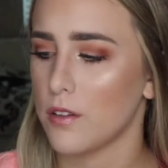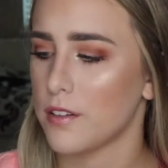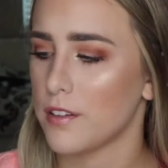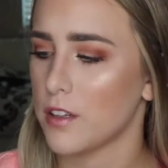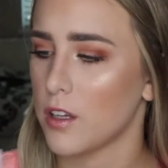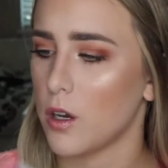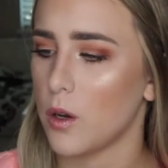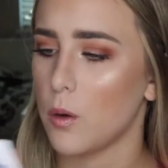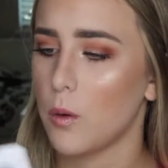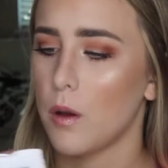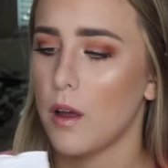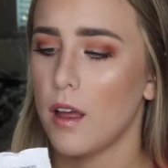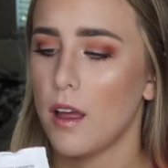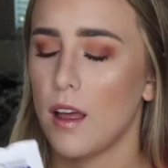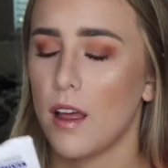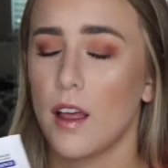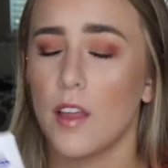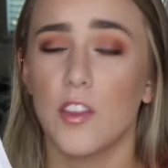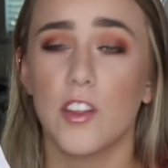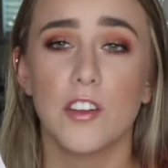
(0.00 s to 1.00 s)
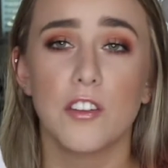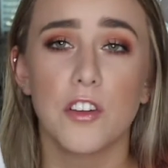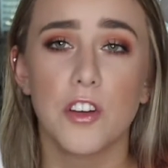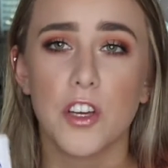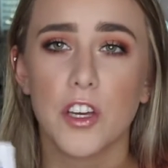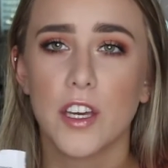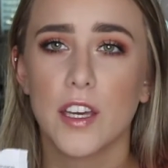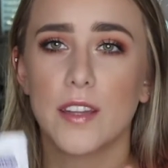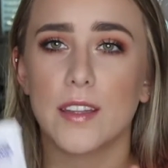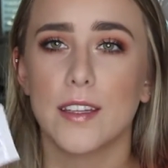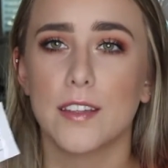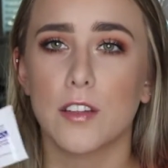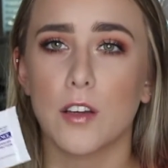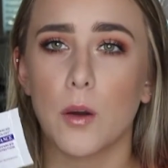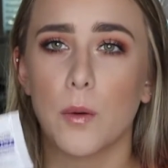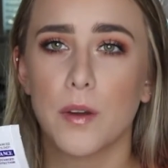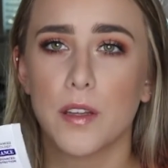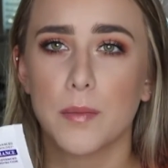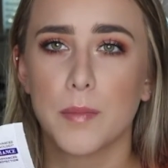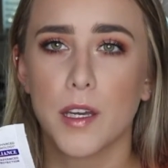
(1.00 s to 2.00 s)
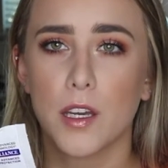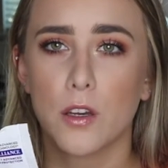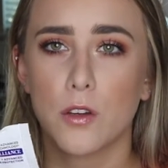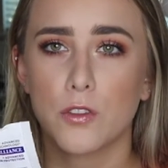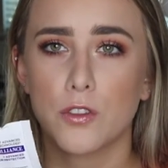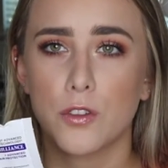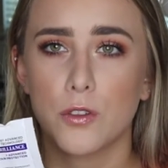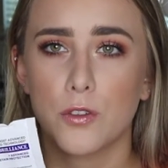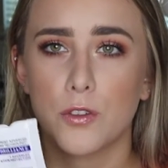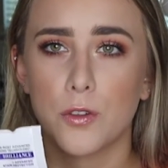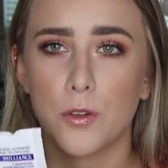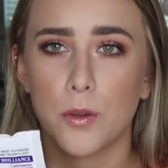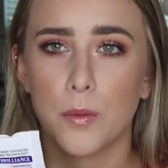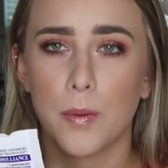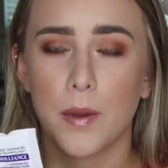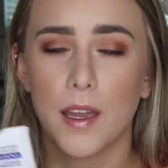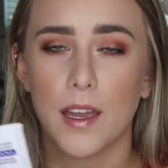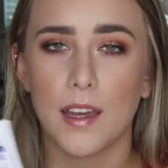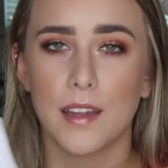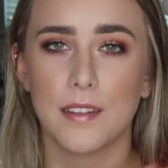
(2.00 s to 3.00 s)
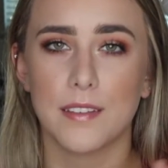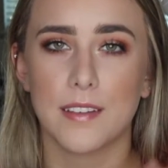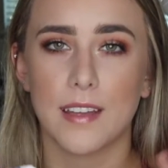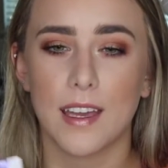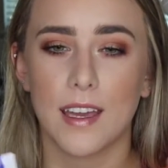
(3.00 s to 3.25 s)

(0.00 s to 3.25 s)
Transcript: So these are good. These are always my go-to toothpaste,